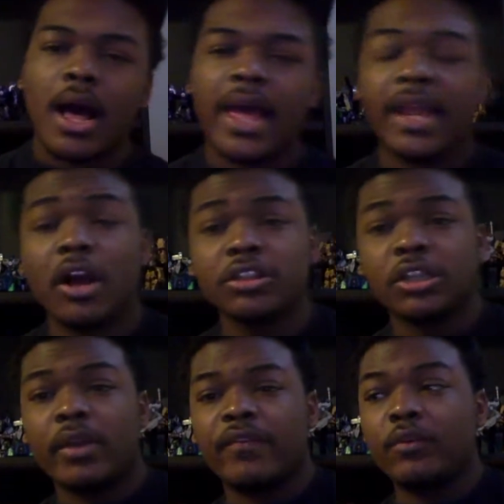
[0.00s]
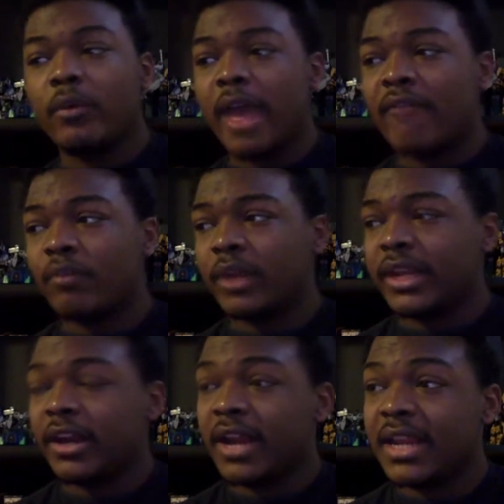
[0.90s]
And also, if you ever want to
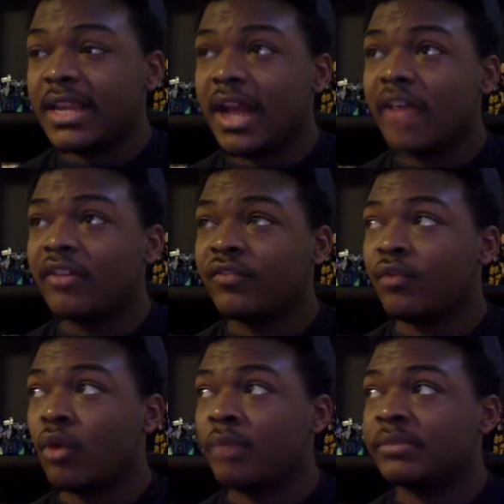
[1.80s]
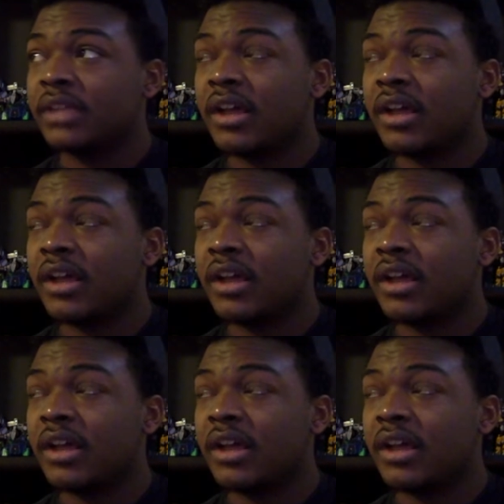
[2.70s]
hear any other forms